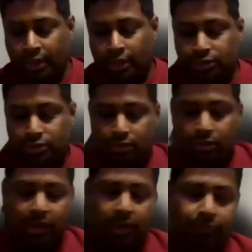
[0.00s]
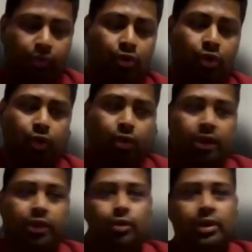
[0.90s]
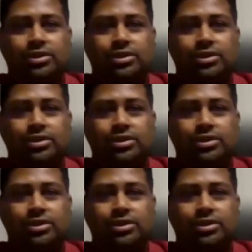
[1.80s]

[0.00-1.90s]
So if you go to a US